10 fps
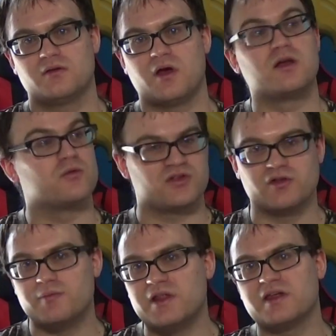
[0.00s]
I know he's
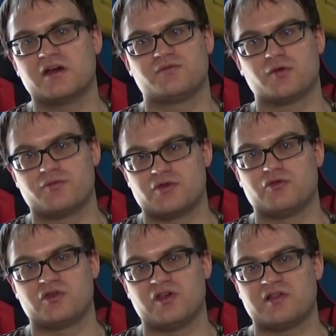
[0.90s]
only been in the NFL for 2
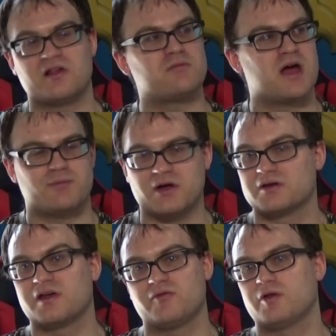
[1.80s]
seasons. I'm not big on
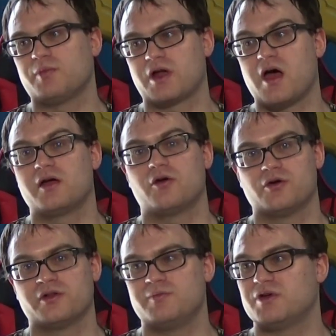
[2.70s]
giving up a guy
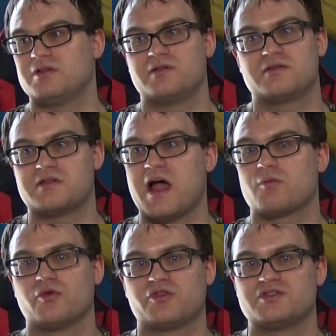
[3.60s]
early, but Zach
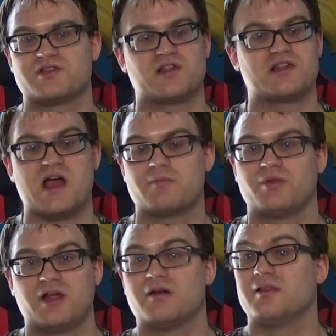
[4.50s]
Wilson just has not
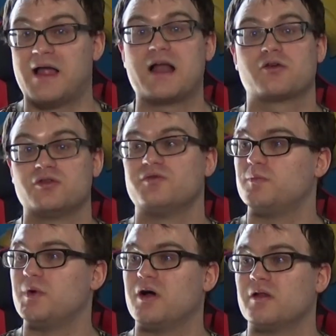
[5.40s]
played a lot of good
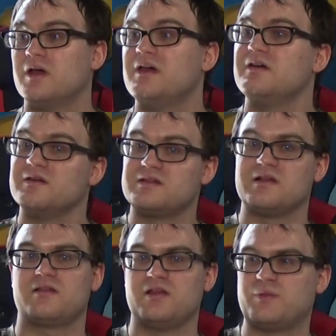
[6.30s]
football
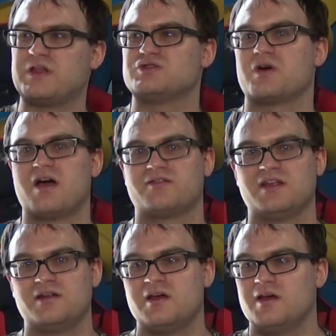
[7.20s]
since he's been
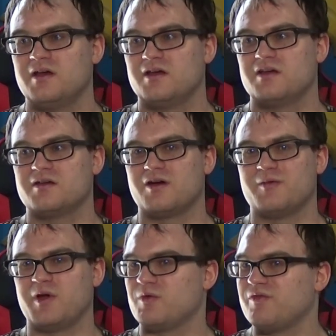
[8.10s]
drafted. I
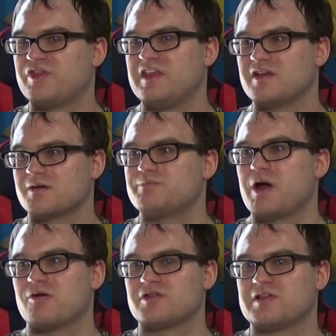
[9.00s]
mean, we've seen the
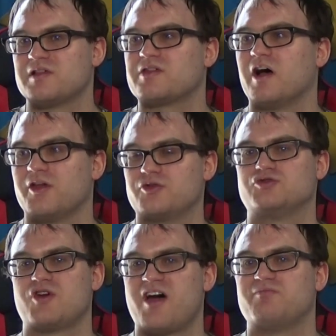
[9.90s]
comparisons to other
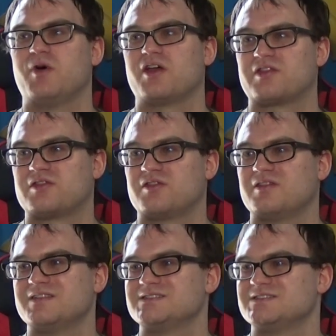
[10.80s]
draft busts,
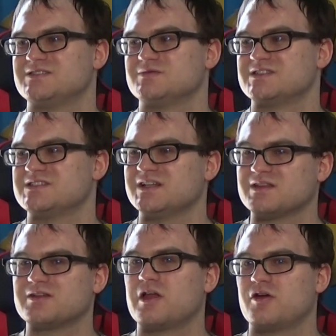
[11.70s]
so it's not
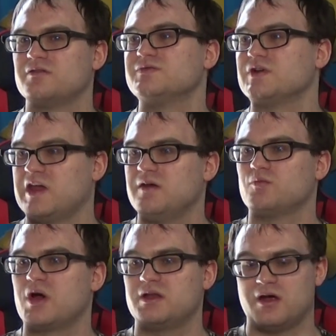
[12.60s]
looking good for
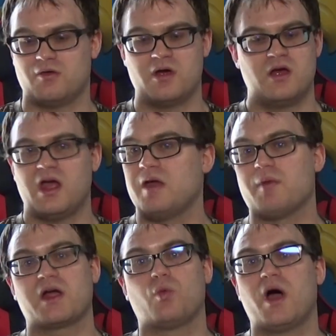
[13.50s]
him right now. And
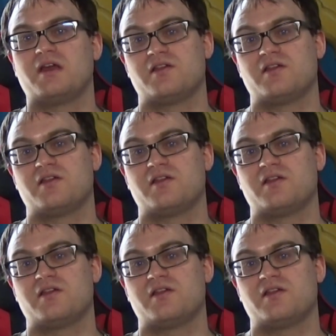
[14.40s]
Mike White